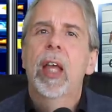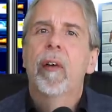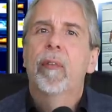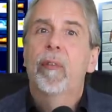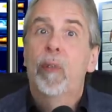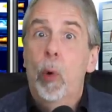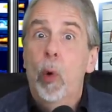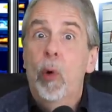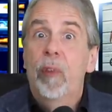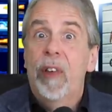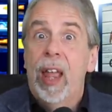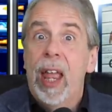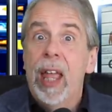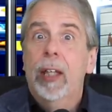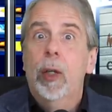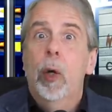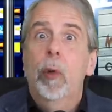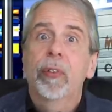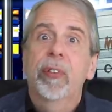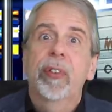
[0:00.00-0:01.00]
for
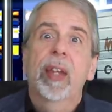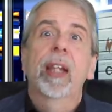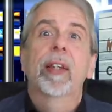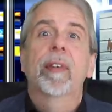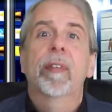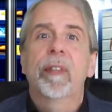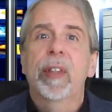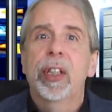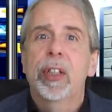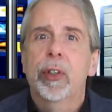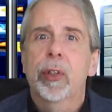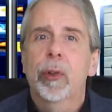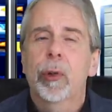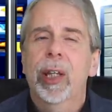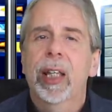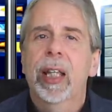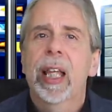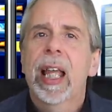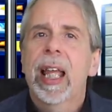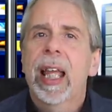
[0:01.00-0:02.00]
their content
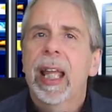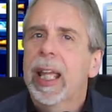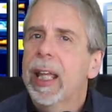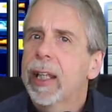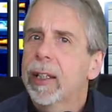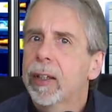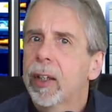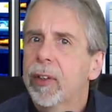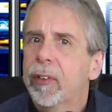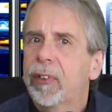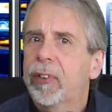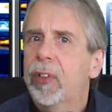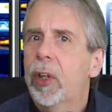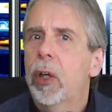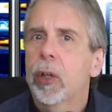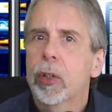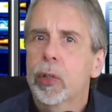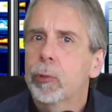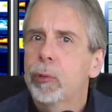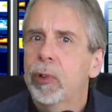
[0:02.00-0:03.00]
featuring in
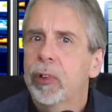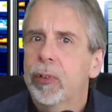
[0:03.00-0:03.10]
search